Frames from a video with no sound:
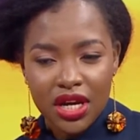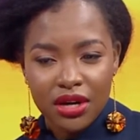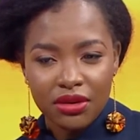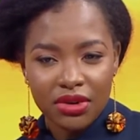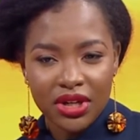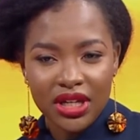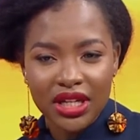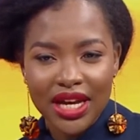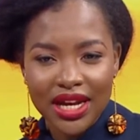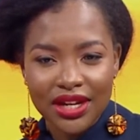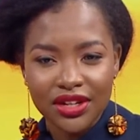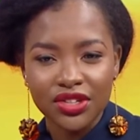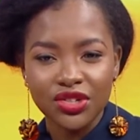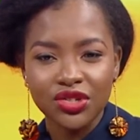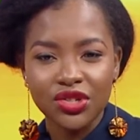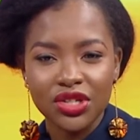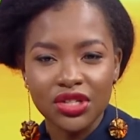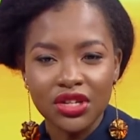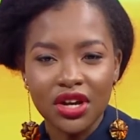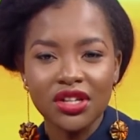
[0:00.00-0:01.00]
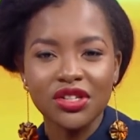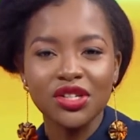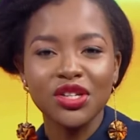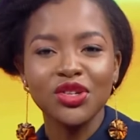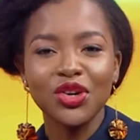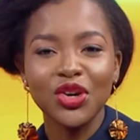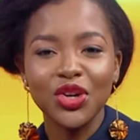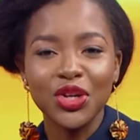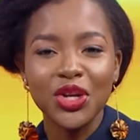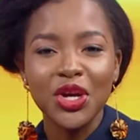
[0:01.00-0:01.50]
Want to get you started
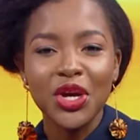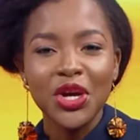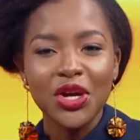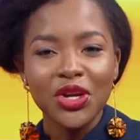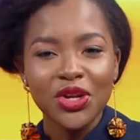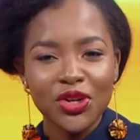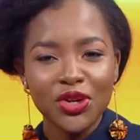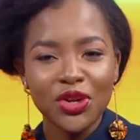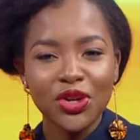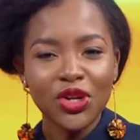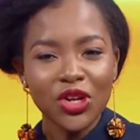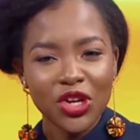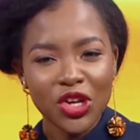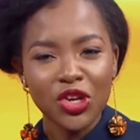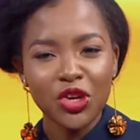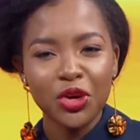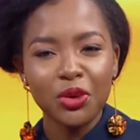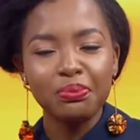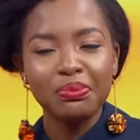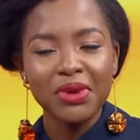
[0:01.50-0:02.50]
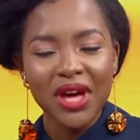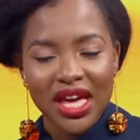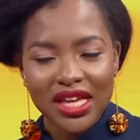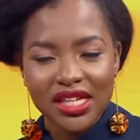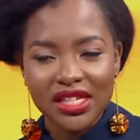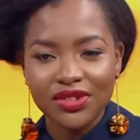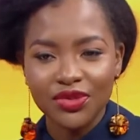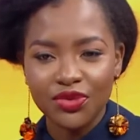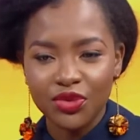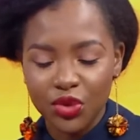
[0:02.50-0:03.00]
on, you know, looking your
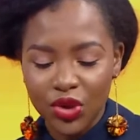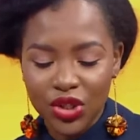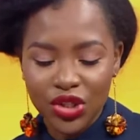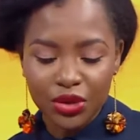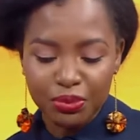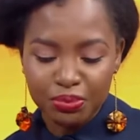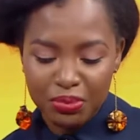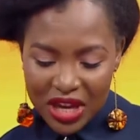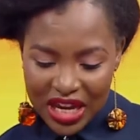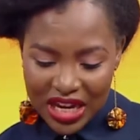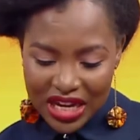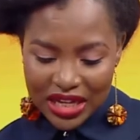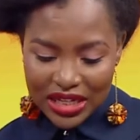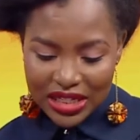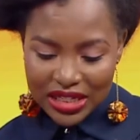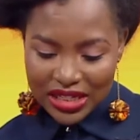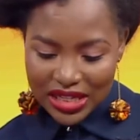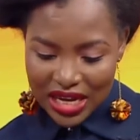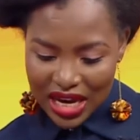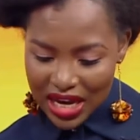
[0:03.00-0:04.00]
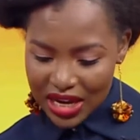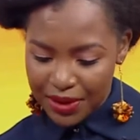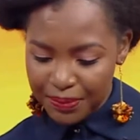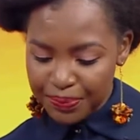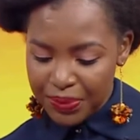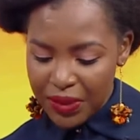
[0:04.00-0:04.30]
best for your big day.